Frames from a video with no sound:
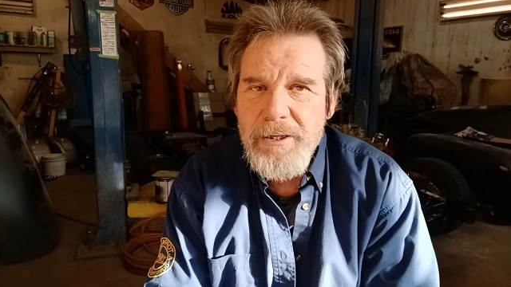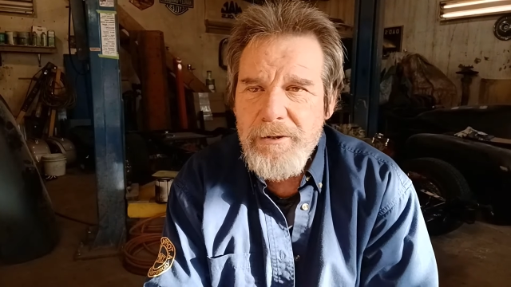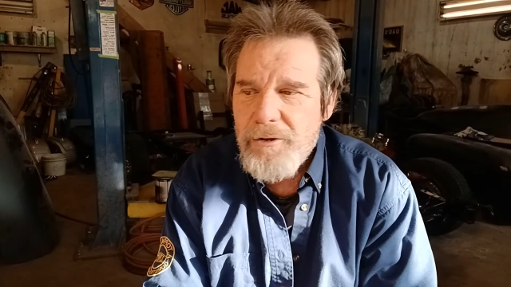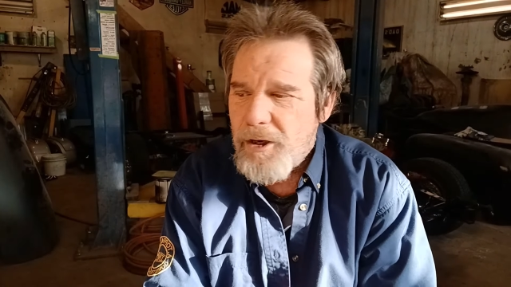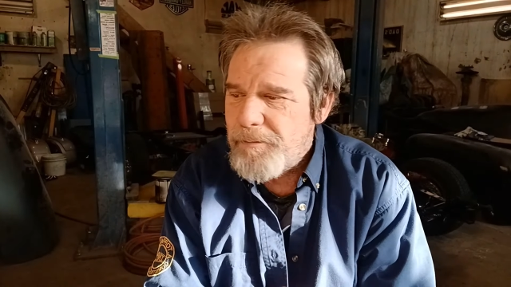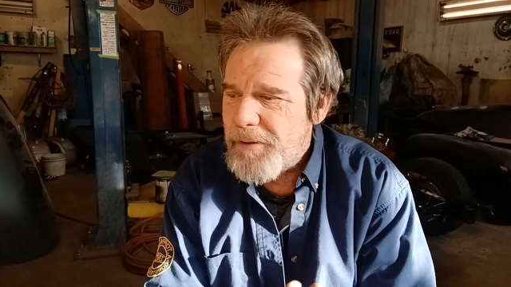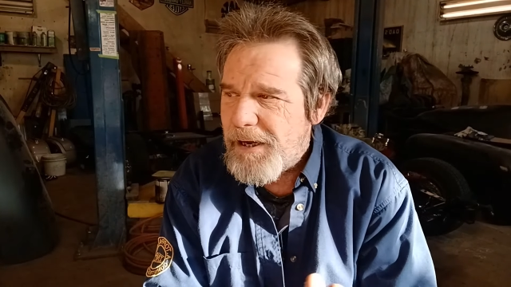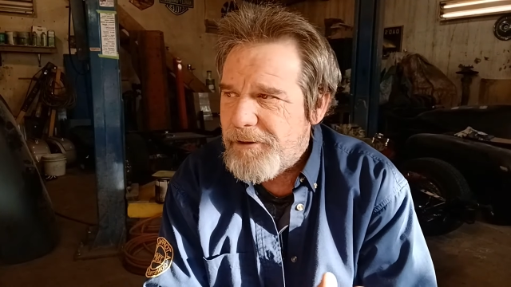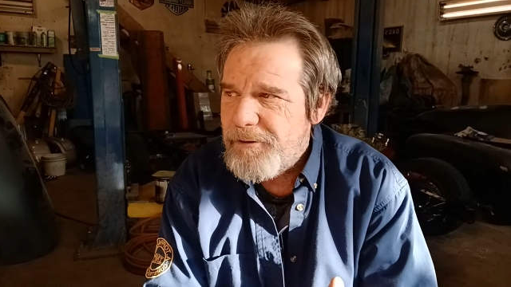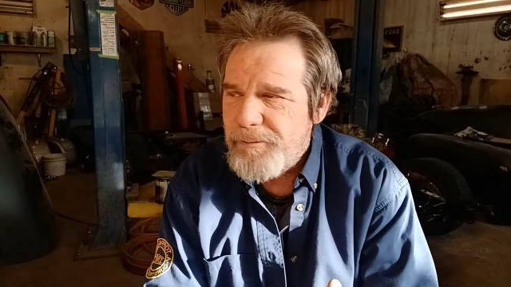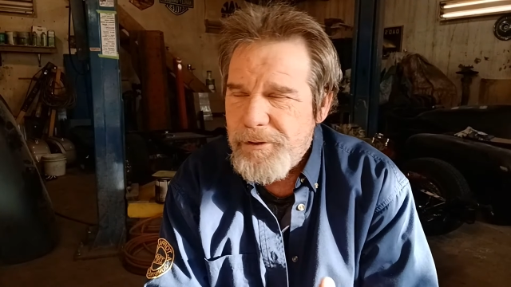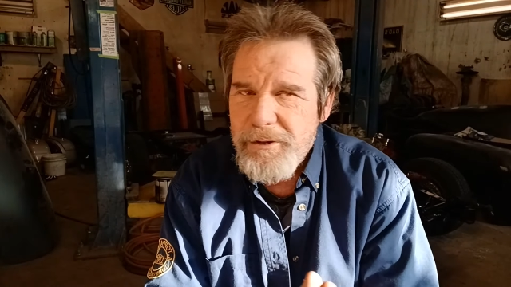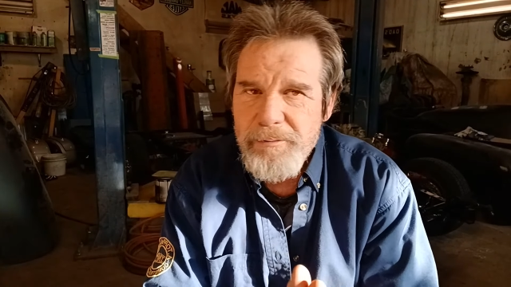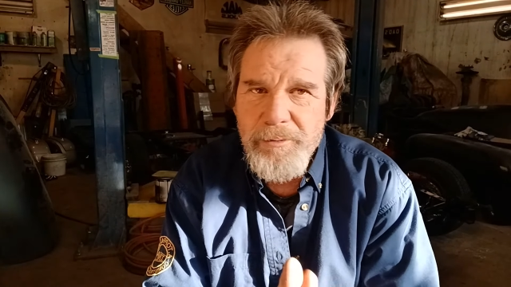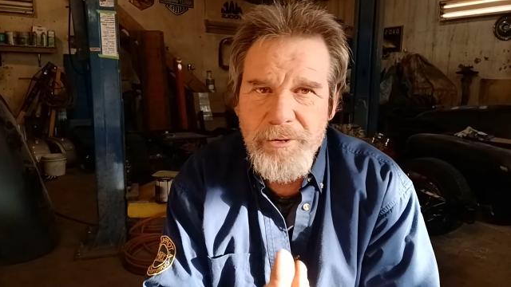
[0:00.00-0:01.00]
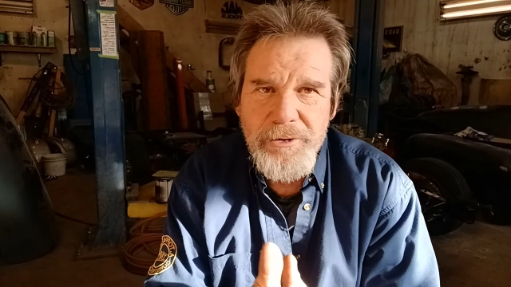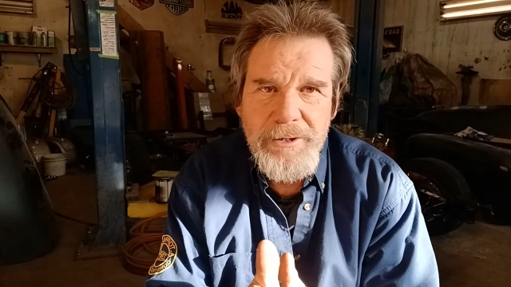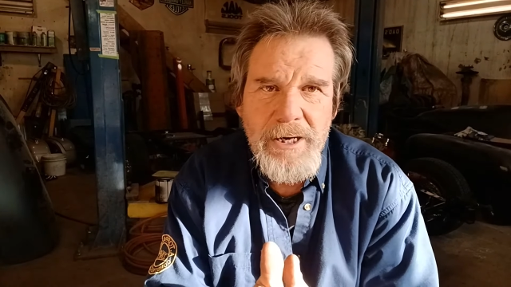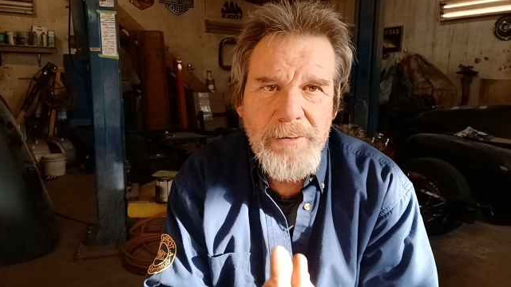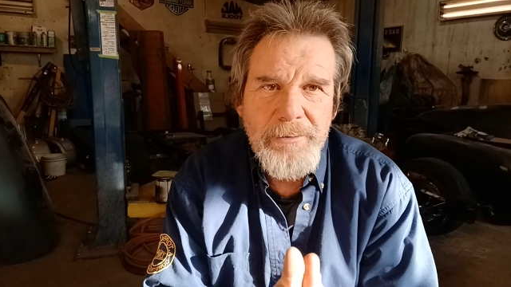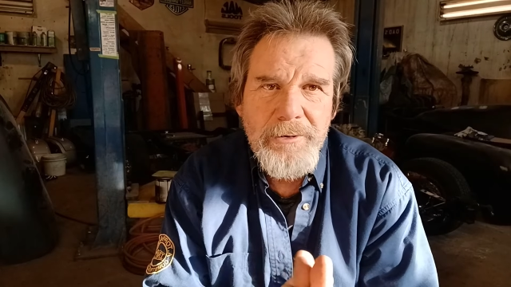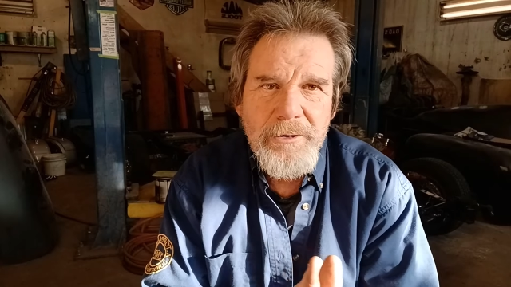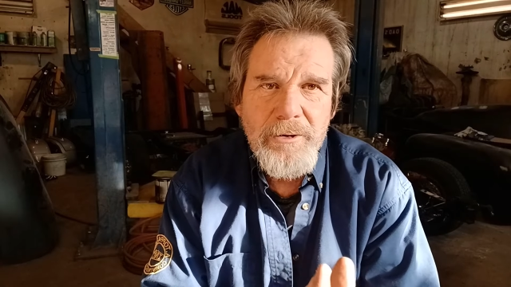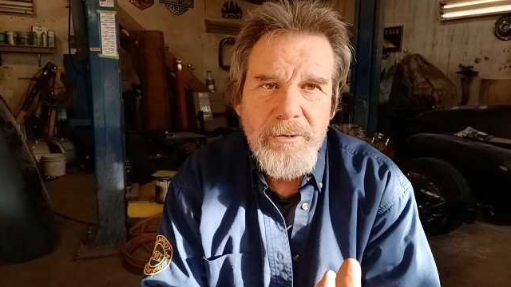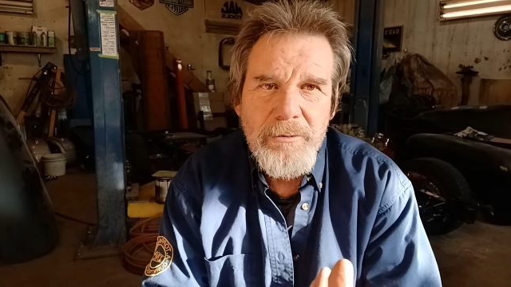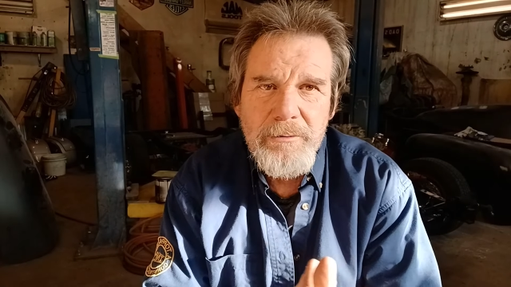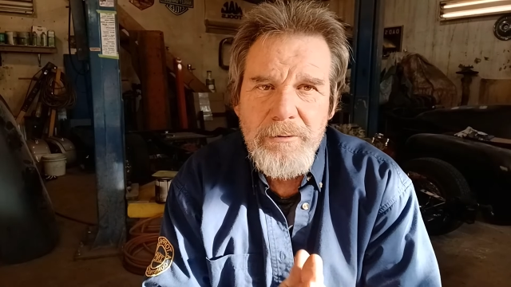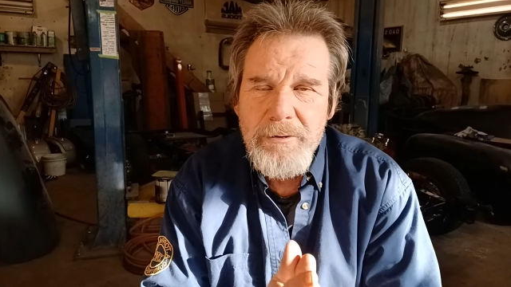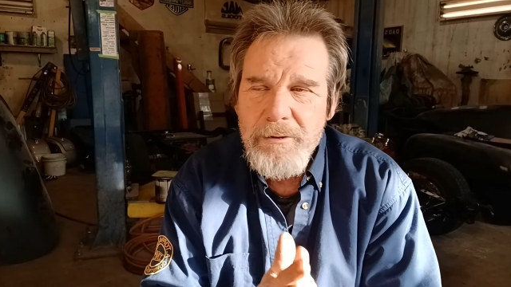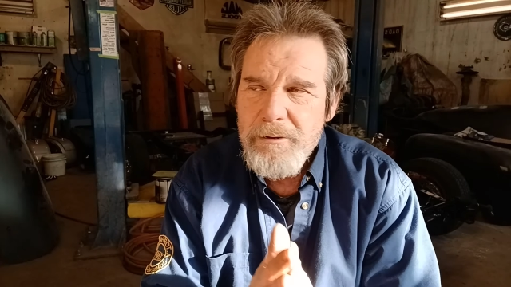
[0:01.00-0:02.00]
He got back to me about an hour ago
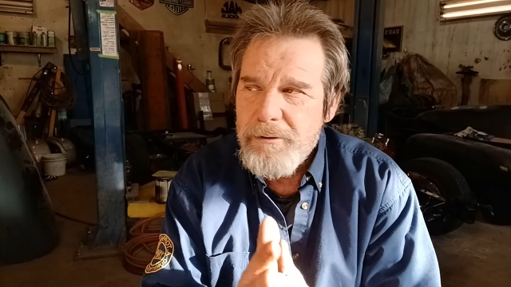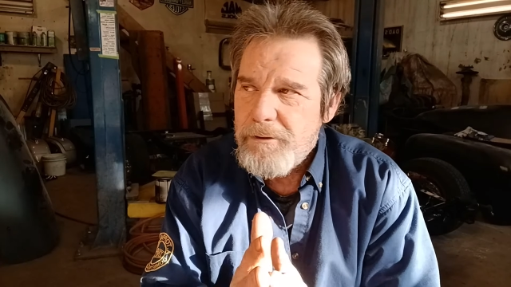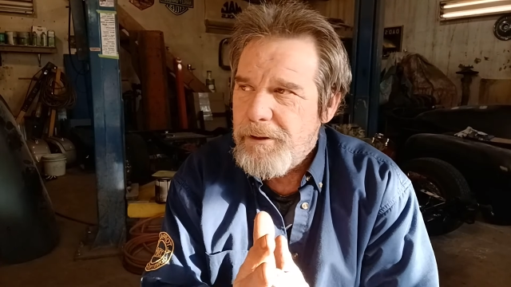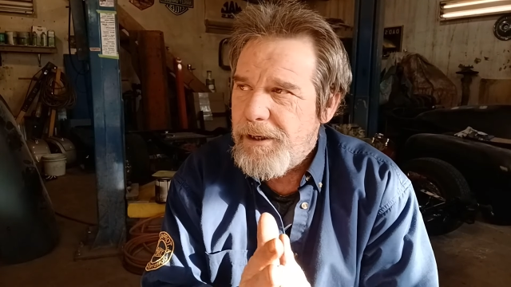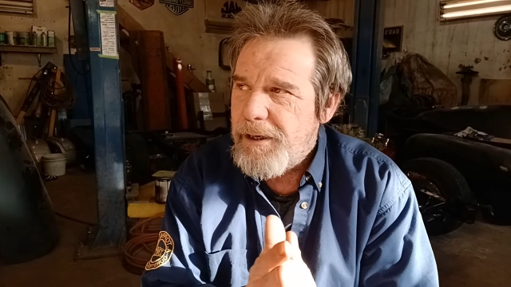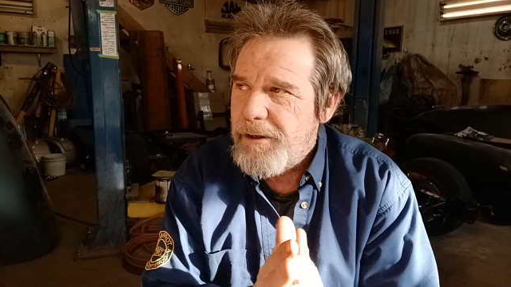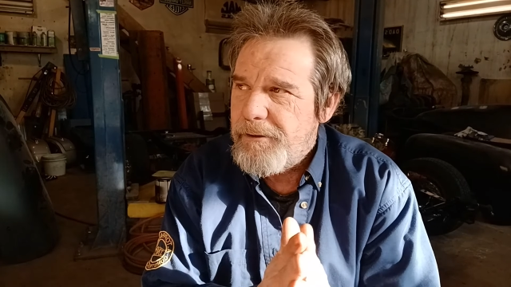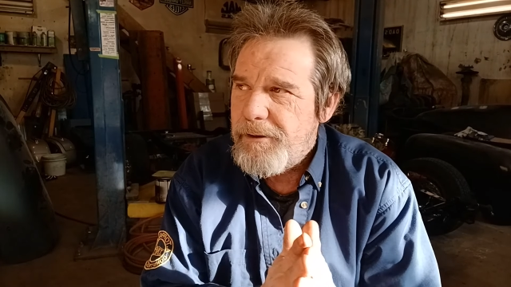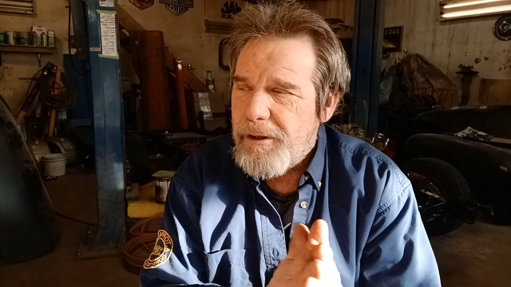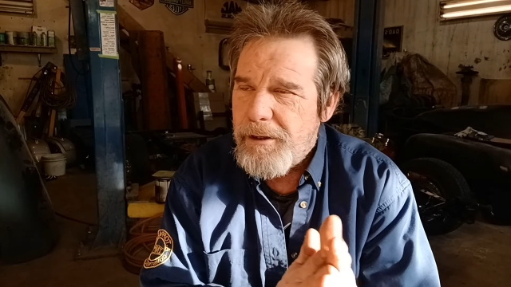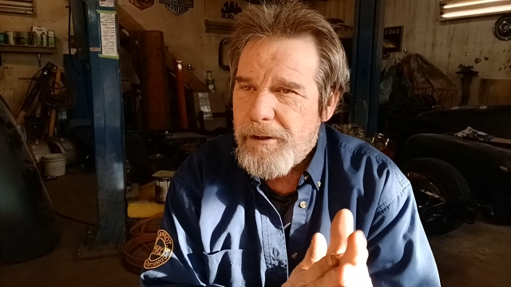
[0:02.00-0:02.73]
and